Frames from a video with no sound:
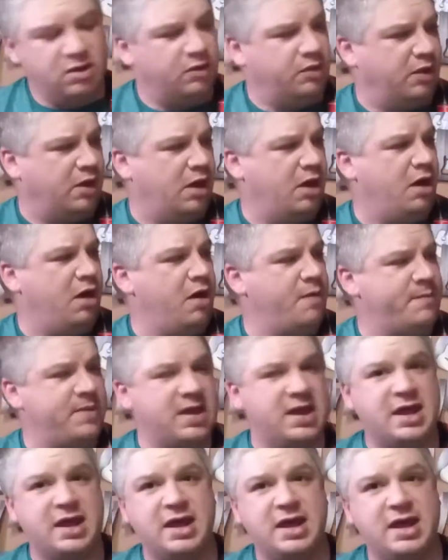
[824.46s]
The
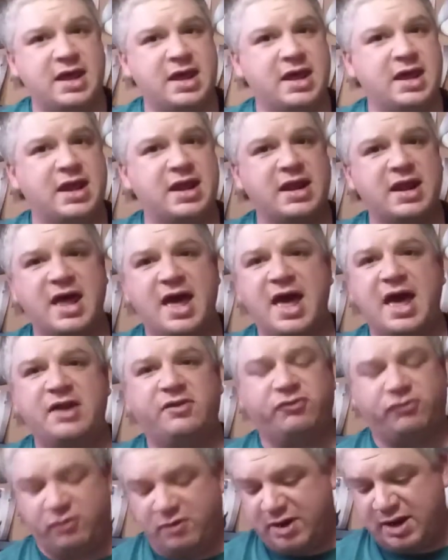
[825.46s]
midnight
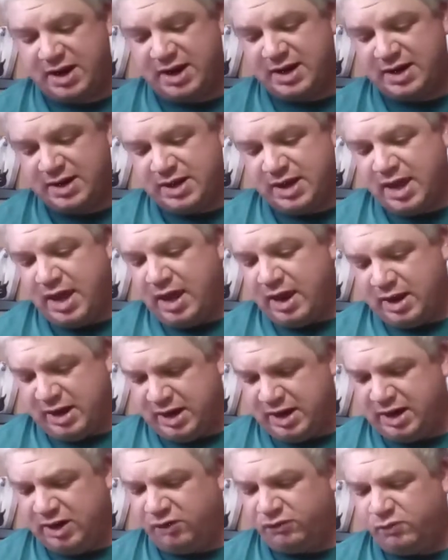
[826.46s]
train
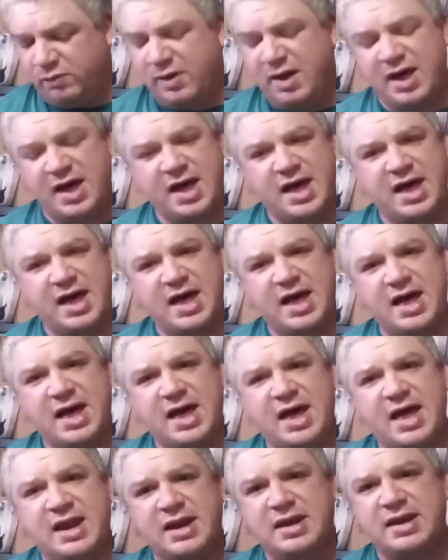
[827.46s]
is
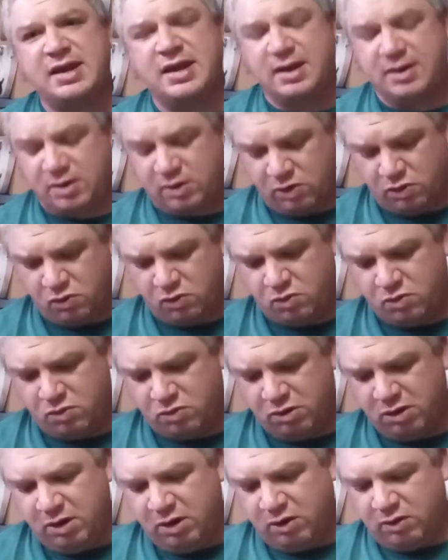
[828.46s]
winding low,
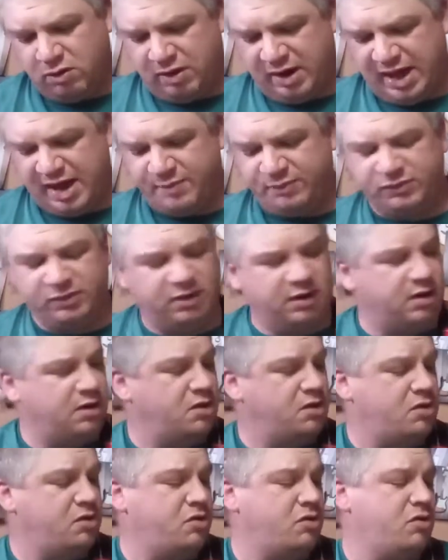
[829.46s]
but I'm so
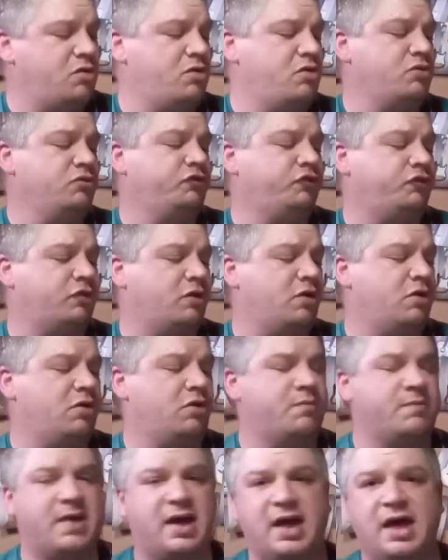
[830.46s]

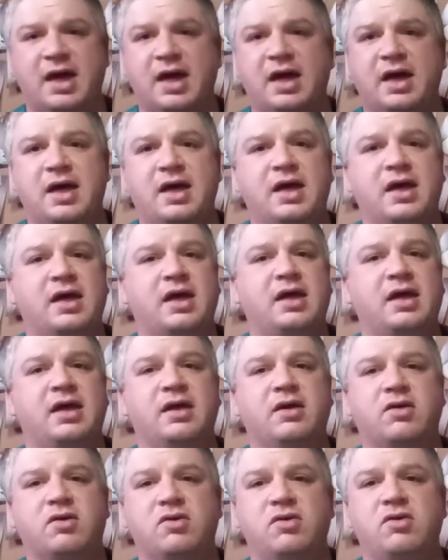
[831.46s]
lonesome I
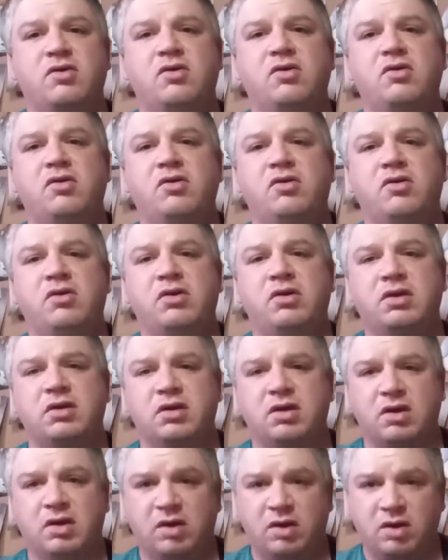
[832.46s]
could
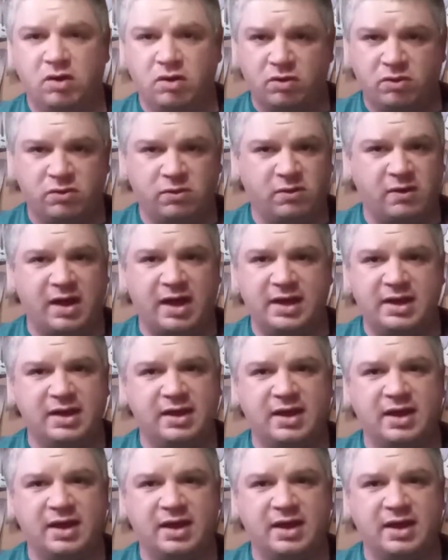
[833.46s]
cry.